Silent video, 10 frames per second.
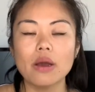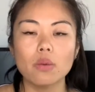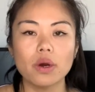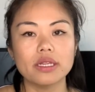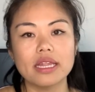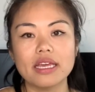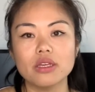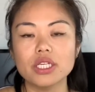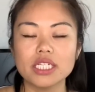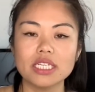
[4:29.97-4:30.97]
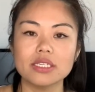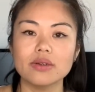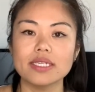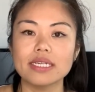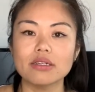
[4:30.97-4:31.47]
What they usually do
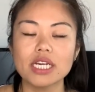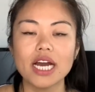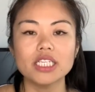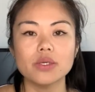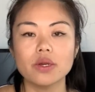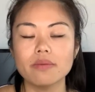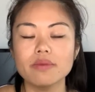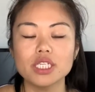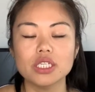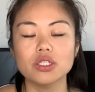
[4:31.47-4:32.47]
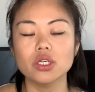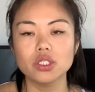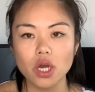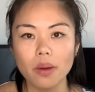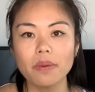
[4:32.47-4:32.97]
is they'll charge you a commission on
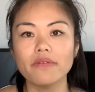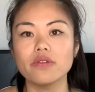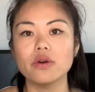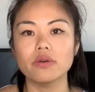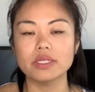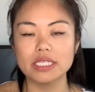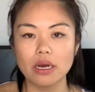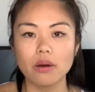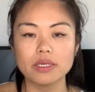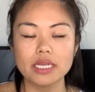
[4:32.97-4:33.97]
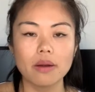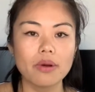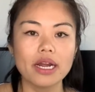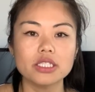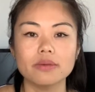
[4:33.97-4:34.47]
top of your sale
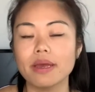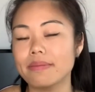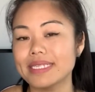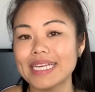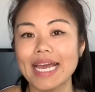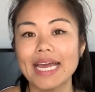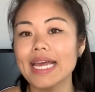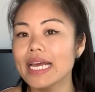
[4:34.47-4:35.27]
price, so maybe say